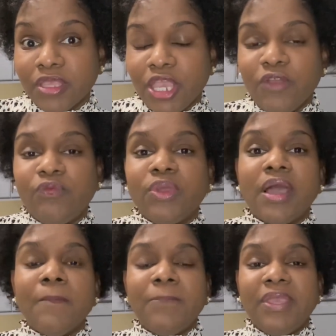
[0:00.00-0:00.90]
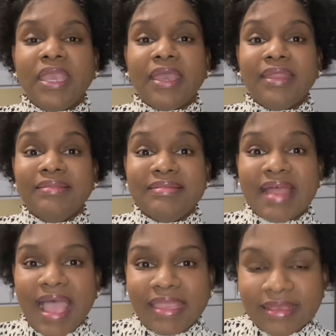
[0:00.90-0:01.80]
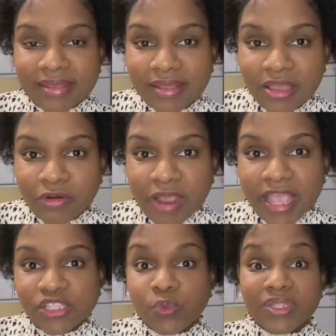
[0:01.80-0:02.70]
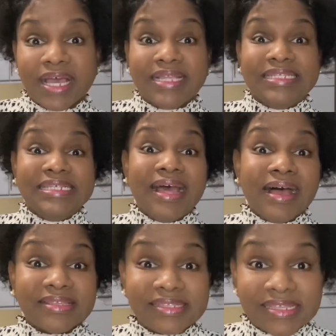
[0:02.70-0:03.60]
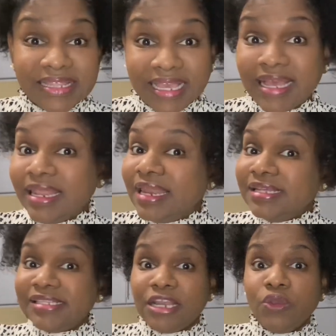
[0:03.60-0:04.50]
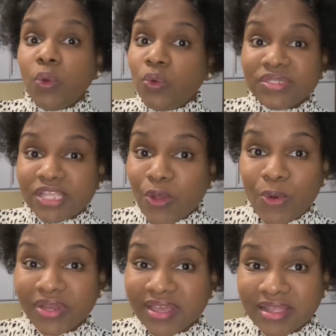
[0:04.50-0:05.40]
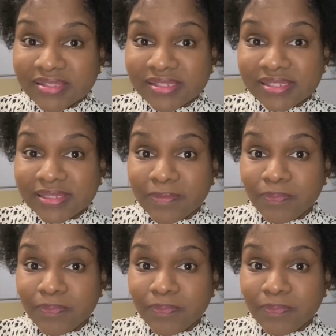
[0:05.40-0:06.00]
If we compare Nike, right, with Adidas, they clearly tell you who's their audience.